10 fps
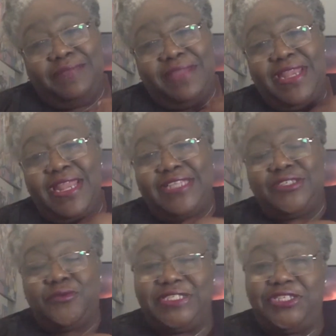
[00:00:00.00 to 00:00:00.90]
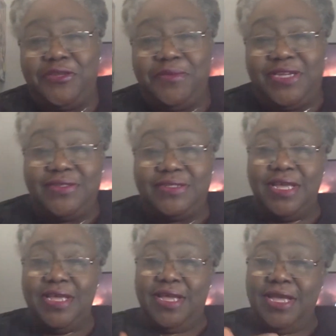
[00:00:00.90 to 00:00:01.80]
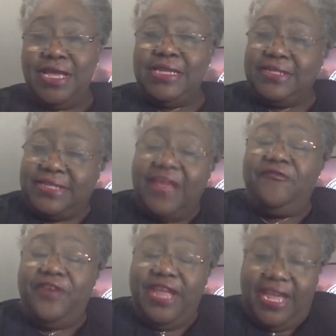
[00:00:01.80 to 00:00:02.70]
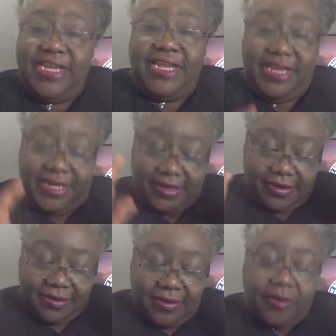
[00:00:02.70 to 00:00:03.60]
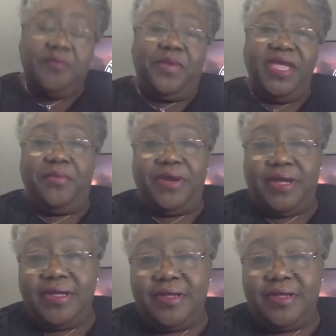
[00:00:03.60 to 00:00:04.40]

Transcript: my next question, because slavery ended on paper,